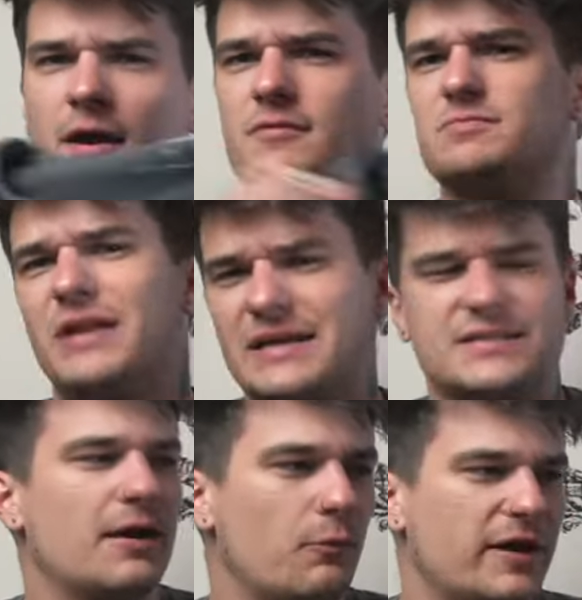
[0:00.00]
It was a black
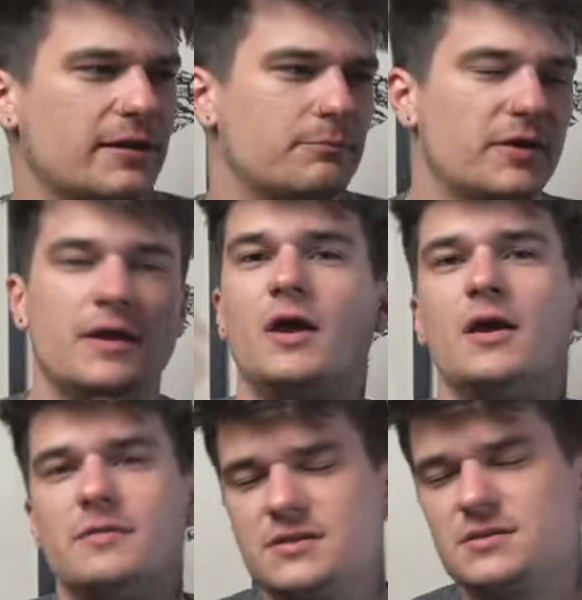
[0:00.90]
tie wedding, but
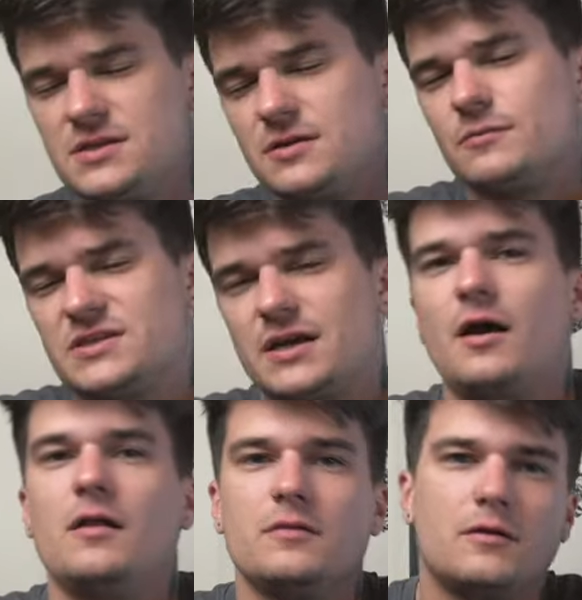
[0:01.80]
the dinner was like
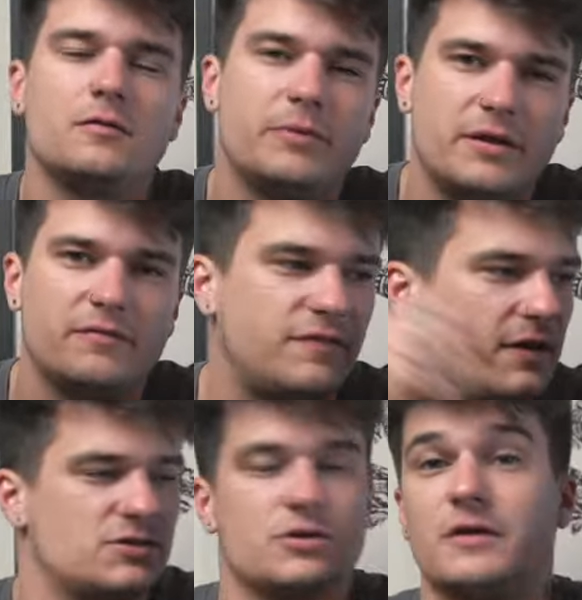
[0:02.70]
a little bit
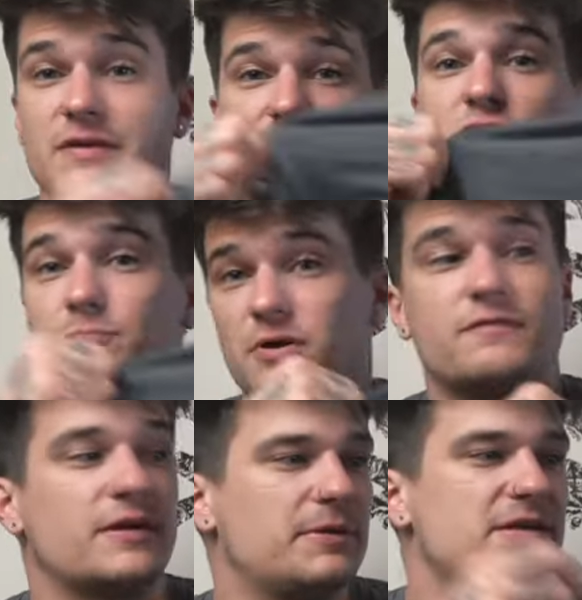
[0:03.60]
fancier, and this was
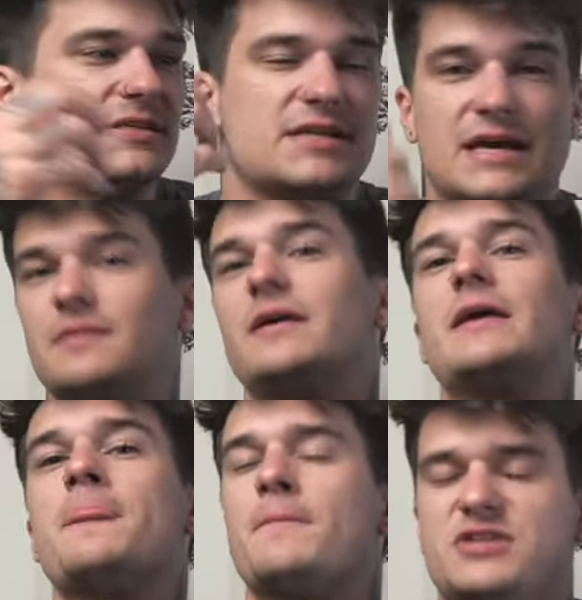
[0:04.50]
perfect because it's a
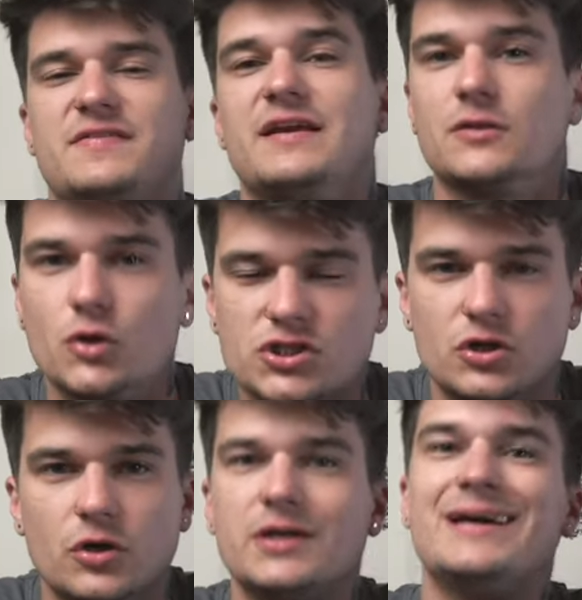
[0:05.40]
Henley, which I think looks
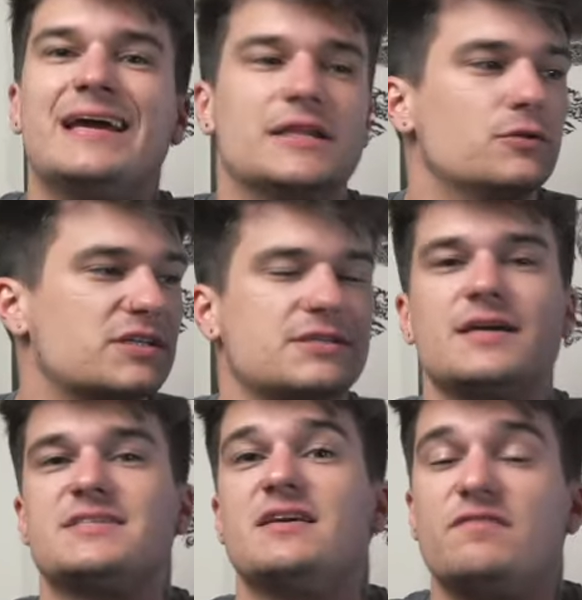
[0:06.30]
good. It looks
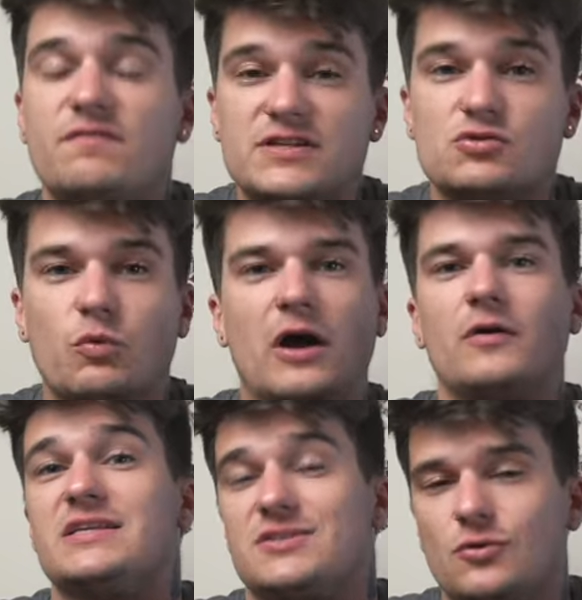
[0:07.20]
nice. It fits
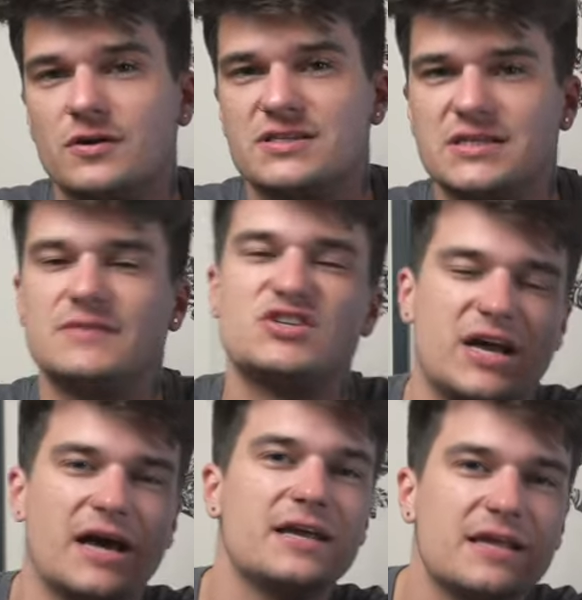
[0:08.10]
well. It's long sleeves, so you
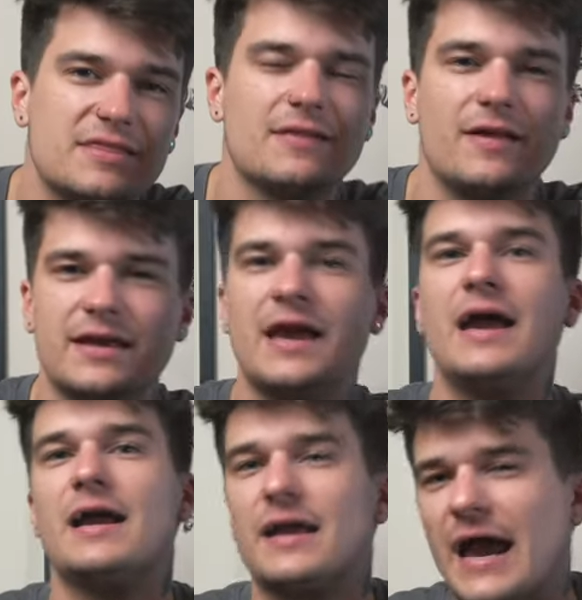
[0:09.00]
kind of get that like
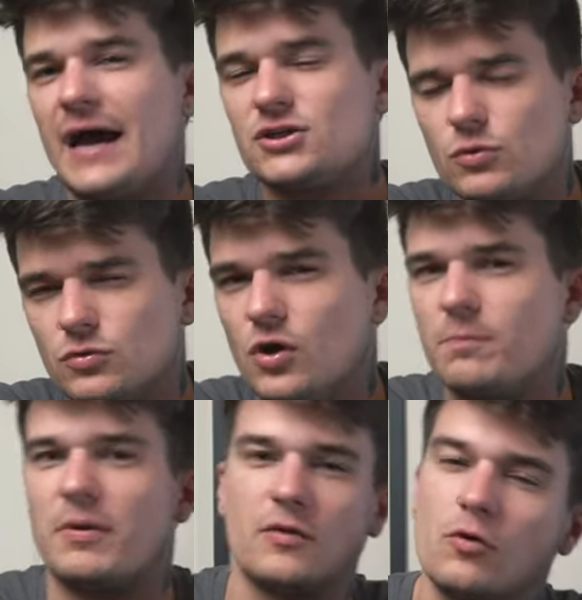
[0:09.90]
casual
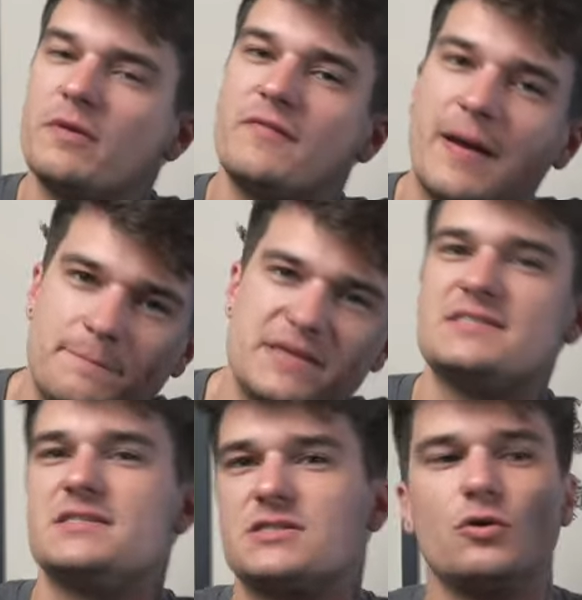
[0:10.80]
look, but a little bit of that
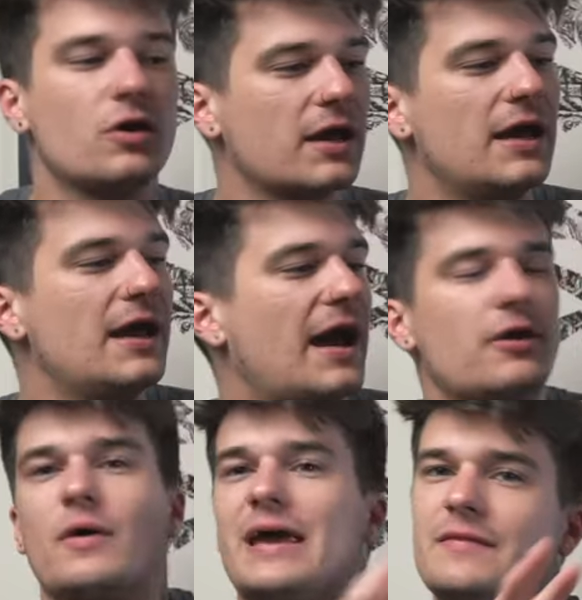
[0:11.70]
business look. I don't
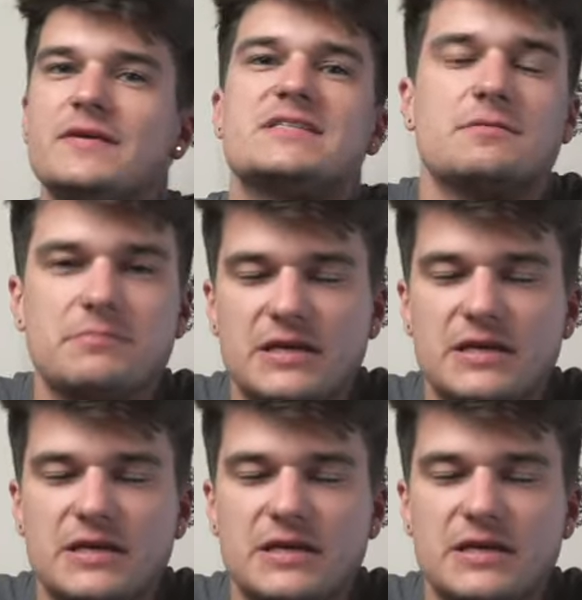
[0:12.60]
know. Henleys to